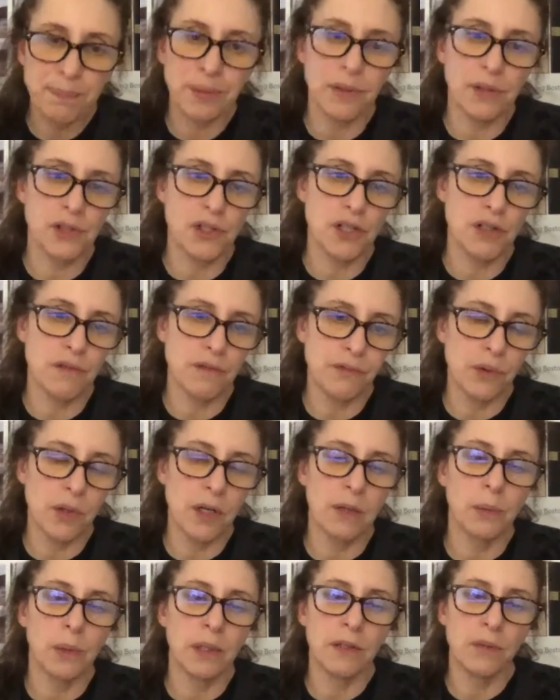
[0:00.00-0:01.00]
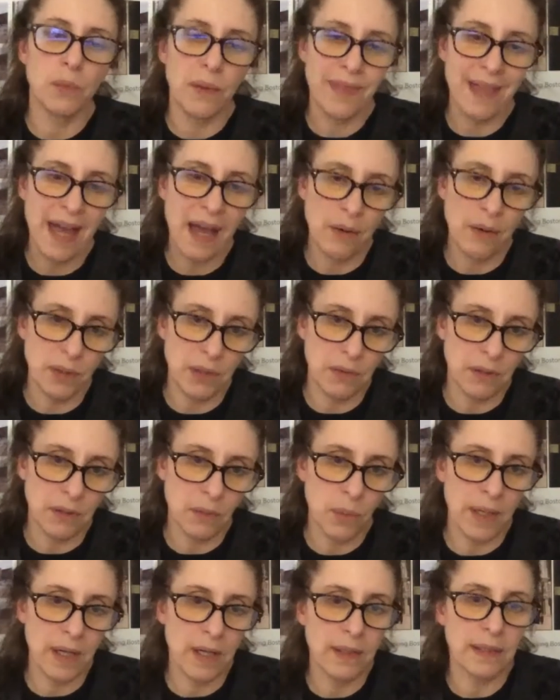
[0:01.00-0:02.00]
pulls you forward without your
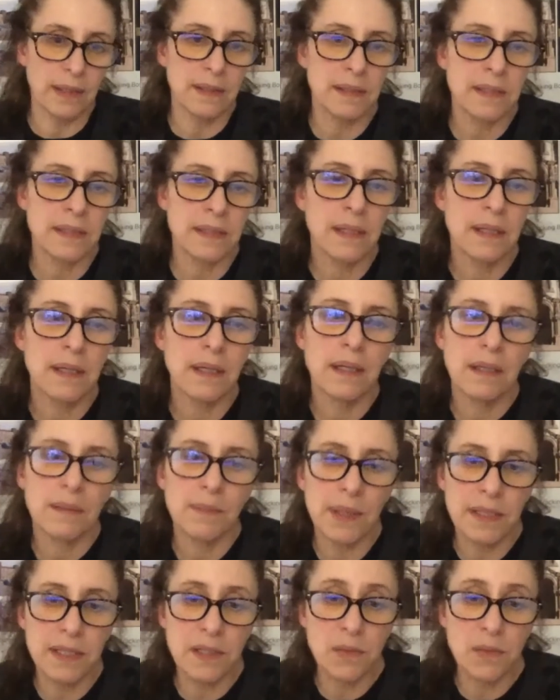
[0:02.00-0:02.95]
awareness because